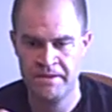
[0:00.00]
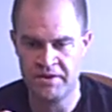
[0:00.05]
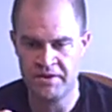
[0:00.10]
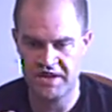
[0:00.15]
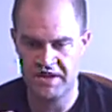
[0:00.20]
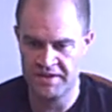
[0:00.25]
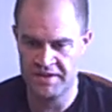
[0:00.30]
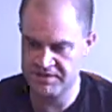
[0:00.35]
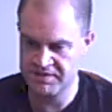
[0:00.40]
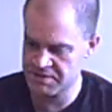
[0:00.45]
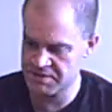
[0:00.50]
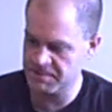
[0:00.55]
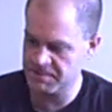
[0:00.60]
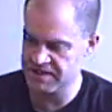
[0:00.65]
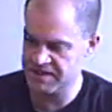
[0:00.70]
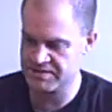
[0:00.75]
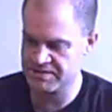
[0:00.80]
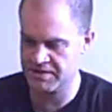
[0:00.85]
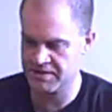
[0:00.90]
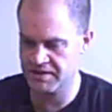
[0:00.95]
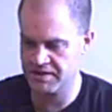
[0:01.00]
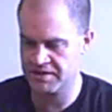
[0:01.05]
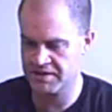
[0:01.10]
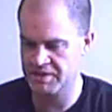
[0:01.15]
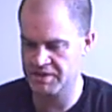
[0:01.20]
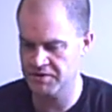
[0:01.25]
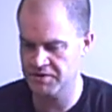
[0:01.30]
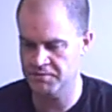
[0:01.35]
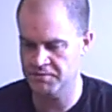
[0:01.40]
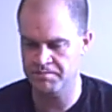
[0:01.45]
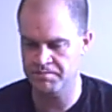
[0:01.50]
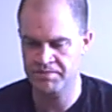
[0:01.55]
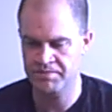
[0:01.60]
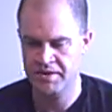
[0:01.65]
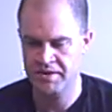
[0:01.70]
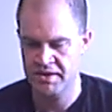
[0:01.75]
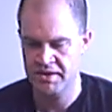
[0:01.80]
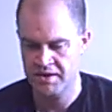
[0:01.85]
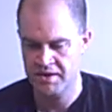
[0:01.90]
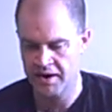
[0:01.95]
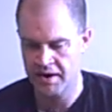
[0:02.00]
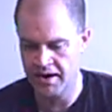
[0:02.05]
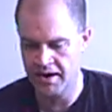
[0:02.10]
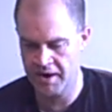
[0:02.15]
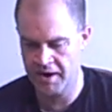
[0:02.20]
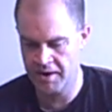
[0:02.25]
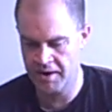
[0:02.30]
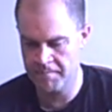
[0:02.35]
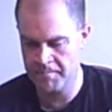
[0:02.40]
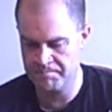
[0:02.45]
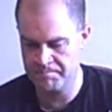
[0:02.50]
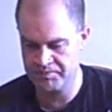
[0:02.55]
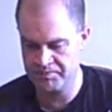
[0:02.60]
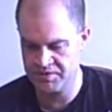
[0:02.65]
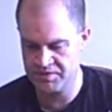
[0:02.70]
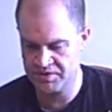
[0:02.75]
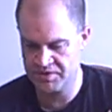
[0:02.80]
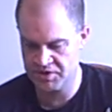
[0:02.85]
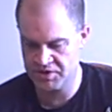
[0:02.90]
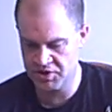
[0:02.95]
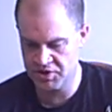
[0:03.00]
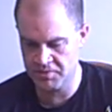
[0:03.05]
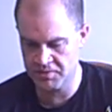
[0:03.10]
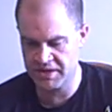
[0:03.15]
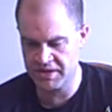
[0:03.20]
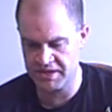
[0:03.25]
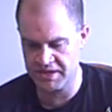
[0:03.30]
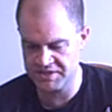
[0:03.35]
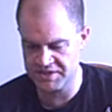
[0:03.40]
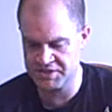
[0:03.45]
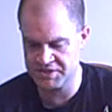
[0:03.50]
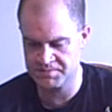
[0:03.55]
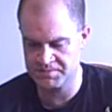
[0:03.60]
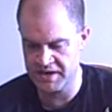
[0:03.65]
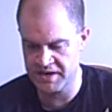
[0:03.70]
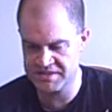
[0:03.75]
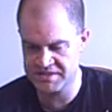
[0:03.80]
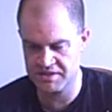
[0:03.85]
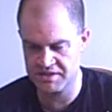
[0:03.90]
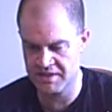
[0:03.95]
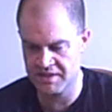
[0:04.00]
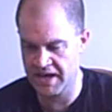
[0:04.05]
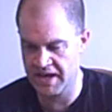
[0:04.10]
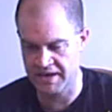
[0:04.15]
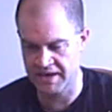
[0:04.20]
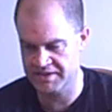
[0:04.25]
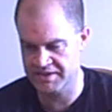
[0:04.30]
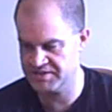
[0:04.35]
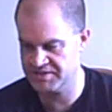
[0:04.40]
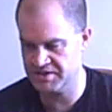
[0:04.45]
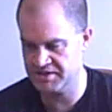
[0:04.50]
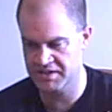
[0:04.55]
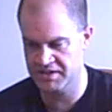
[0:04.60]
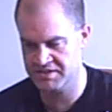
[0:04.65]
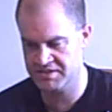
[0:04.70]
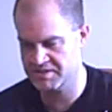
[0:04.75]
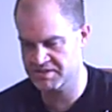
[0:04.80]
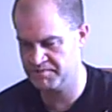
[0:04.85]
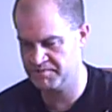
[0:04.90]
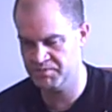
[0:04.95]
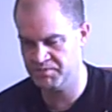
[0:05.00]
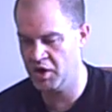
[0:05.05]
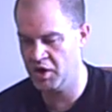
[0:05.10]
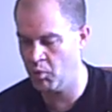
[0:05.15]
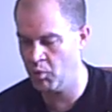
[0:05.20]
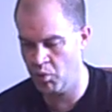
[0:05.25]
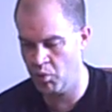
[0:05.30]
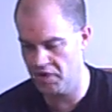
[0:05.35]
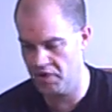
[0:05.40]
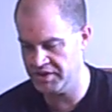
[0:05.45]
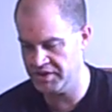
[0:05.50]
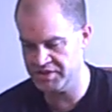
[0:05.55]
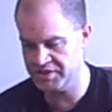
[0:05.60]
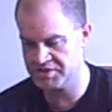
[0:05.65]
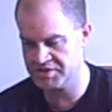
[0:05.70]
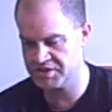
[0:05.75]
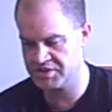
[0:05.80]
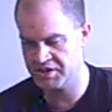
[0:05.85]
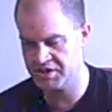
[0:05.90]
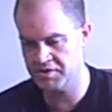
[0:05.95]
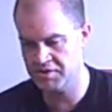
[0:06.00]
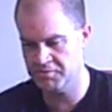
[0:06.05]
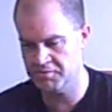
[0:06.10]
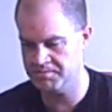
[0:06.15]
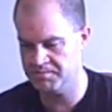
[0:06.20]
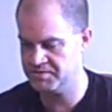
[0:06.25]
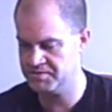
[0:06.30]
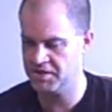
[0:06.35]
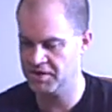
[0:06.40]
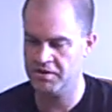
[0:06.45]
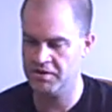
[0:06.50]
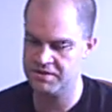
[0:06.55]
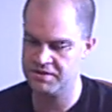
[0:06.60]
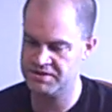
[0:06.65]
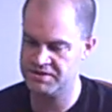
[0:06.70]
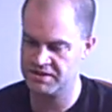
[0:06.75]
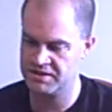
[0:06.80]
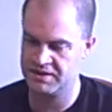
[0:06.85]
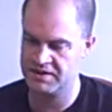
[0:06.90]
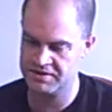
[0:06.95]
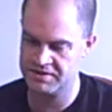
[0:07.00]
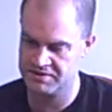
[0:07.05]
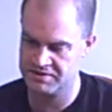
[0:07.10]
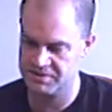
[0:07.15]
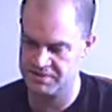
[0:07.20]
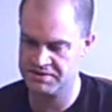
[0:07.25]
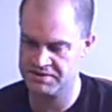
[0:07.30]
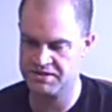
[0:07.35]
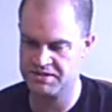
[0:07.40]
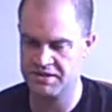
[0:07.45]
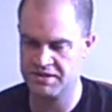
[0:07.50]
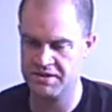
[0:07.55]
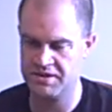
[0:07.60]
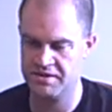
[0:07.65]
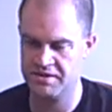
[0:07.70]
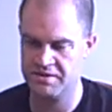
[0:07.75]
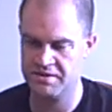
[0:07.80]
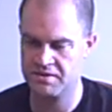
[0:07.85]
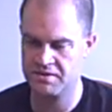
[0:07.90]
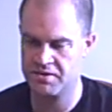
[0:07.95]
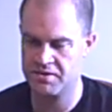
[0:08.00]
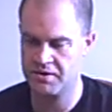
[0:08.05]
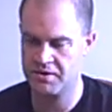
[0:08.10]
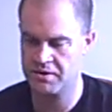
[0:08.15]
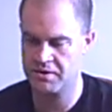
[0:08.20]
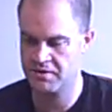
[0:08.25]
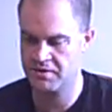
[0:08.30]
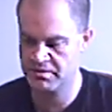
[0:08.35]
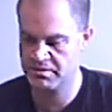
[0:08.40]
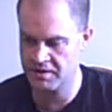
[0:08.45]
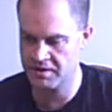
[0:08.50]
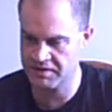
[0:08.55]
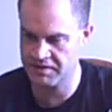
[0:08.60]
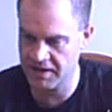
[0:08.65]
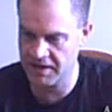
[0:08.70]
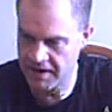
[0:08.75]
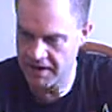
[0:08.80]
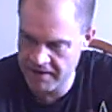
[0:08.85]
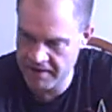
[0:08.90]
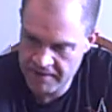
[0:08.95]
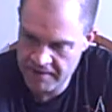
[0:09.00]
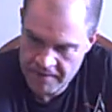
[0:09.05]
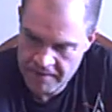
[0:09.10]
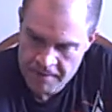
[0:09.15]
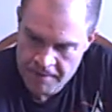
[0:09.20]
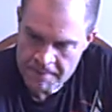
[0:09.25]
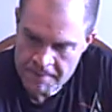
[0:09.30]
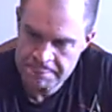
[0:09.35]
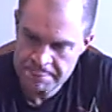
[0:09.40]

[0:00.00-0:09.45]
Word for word: Okay, and this is basically a cube. Um, cubic inch is basically that. It's a, it's a one inch cube. So let's take like this little stick here. Cut that.